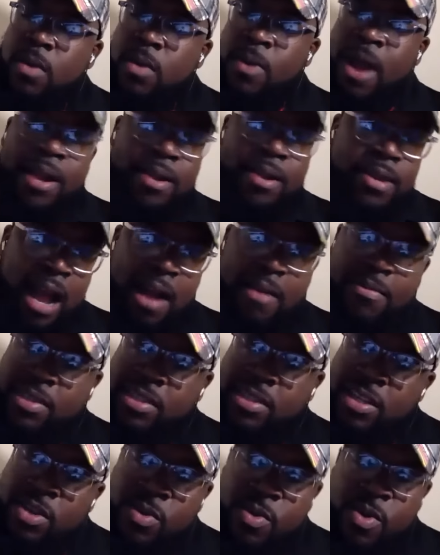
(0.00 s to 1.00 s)
Mm-hmm.
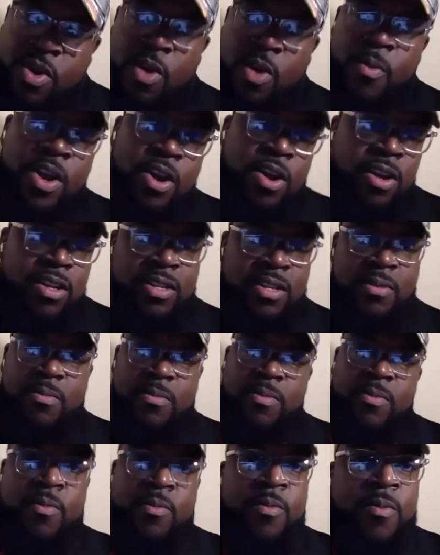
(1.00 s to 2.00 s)
obviously, we call we call them